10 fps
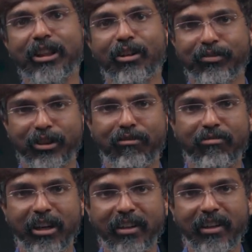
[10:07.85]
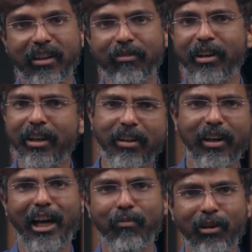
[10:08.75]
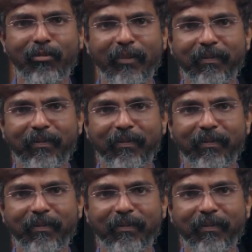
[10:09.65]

set of software in a very reliable way?